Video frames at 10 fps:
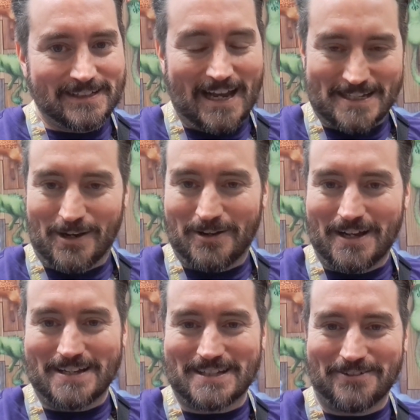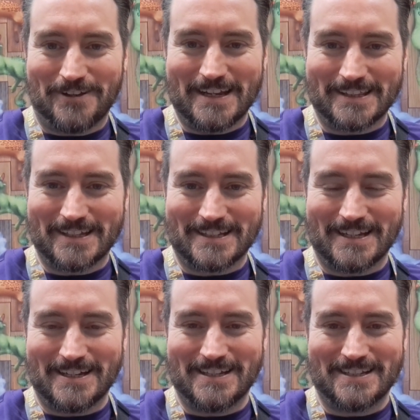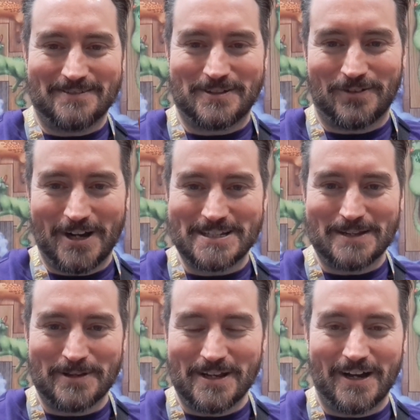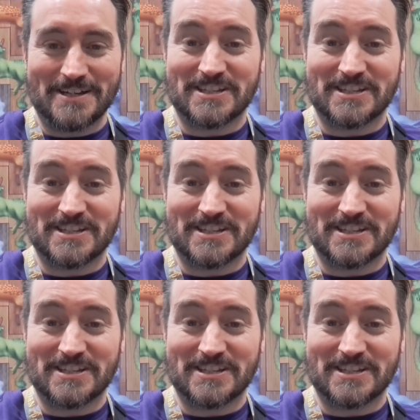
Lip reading: That's a thing that divides Libby and I.